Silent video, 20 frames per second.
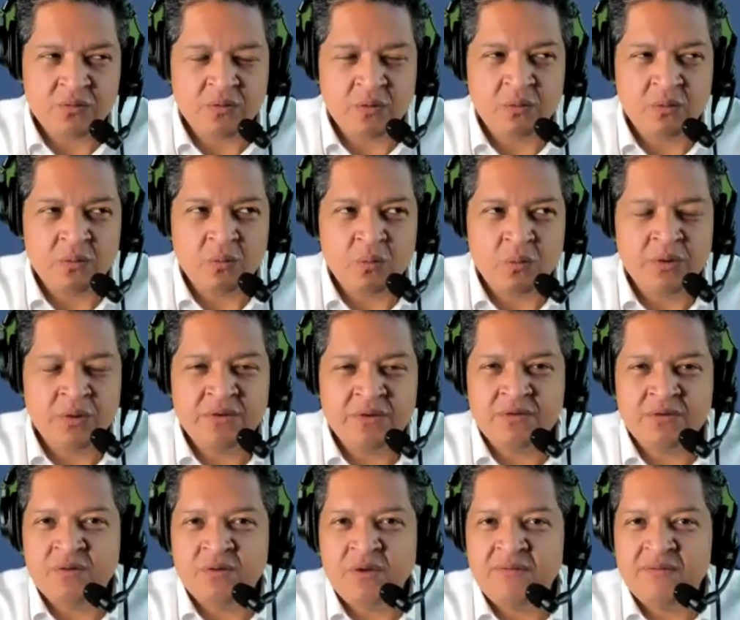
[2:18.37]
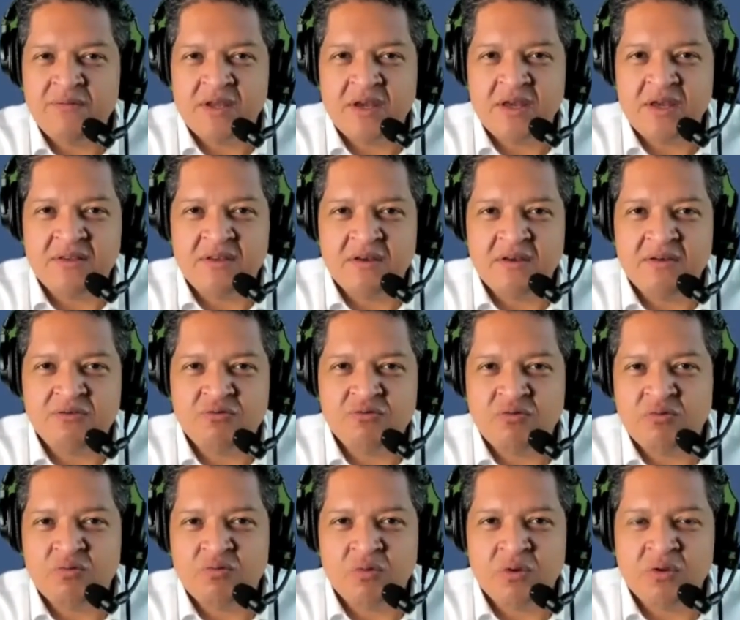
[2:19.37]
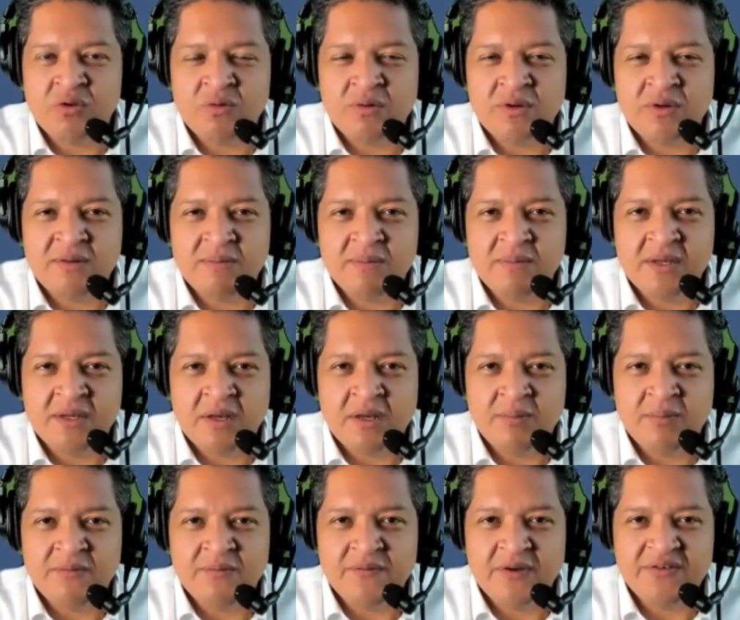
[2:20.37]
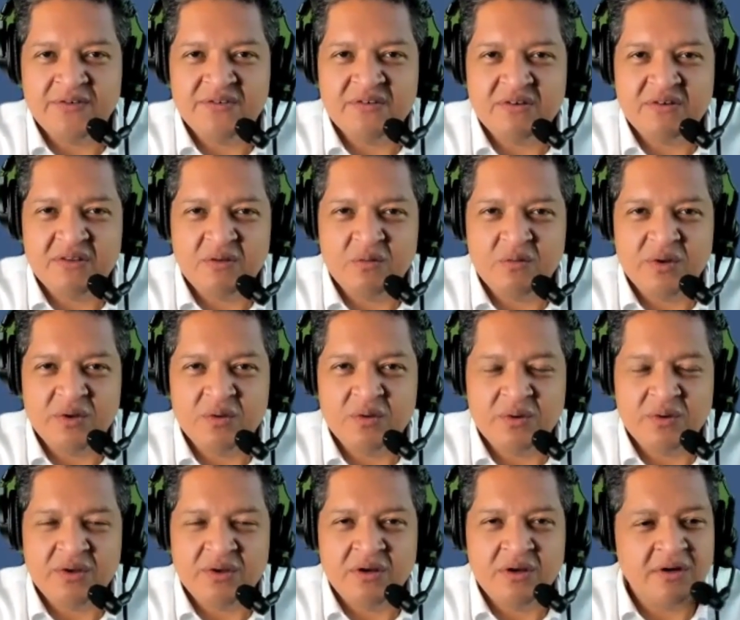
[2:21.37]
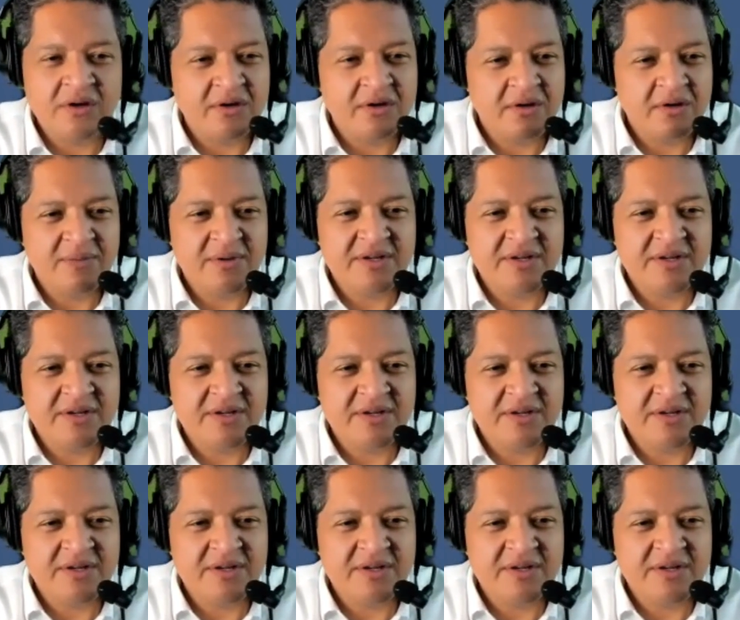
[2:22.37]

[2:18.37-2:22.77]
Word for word: so what did you have any ideas when you wanted to become professionally when you were younger?